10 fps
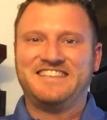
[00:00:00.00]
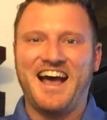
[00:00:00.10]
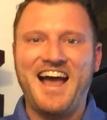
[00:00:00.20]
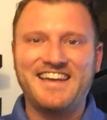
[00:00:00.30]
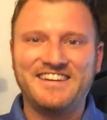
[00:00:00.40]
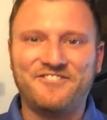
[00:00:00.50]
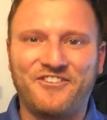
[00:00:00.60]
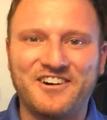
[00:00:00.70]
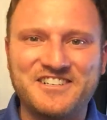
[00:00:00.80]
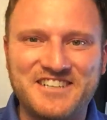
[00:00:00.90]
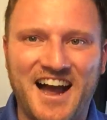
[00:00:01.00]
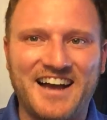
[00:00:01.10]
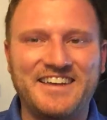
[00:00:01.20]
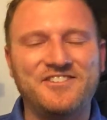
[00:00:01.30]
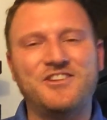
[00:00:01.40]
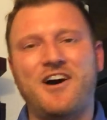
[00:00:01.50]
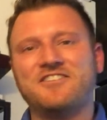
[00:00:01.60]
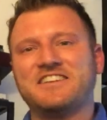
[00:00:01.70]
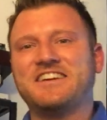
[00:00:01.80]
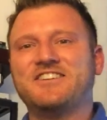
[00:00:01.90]
was I in for a shock. Even though
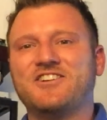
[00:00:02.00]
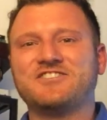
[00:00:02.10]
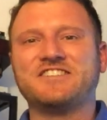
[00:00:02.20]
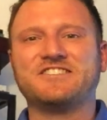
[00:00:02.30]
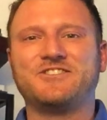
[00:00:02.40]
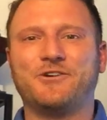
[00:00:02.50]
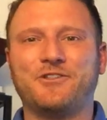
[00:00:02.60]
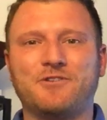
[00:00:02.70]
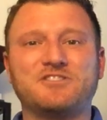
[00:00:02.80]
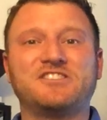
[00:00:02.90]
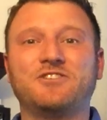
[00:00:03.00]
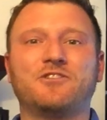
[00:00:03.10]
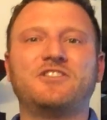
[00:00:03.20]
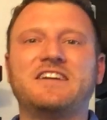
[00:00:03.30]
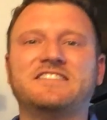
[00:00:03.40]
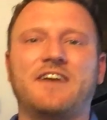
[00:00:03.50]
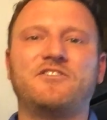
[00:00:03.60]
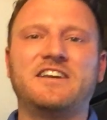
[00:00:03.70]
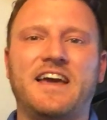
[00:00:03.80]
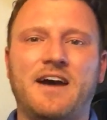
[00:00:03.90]
I was in nursing school, there were still things
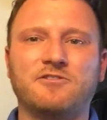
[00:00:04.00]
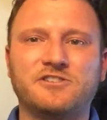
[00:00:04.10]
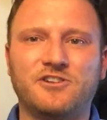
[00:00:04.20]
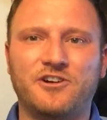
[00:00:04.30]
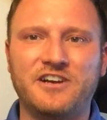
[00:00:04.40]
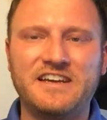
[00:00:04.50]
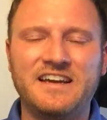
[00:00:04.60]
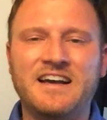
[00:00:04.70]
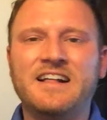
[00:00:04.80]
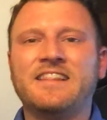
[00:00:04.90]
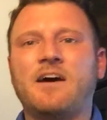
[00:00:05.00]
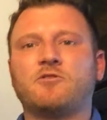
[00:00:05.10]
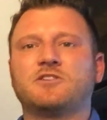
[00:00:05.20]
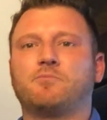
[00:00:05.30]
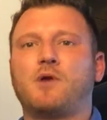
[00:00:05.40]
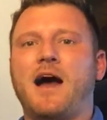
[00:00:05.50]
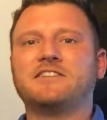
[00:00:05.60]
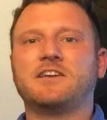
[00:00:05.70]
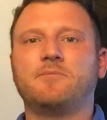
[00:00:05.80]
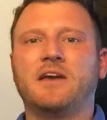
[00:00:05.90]
every day I was learning that were
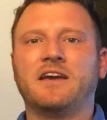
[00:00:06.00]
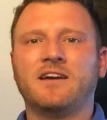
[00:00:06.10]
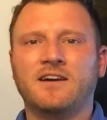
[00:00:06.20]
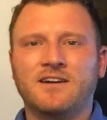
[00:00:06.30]
surprising me.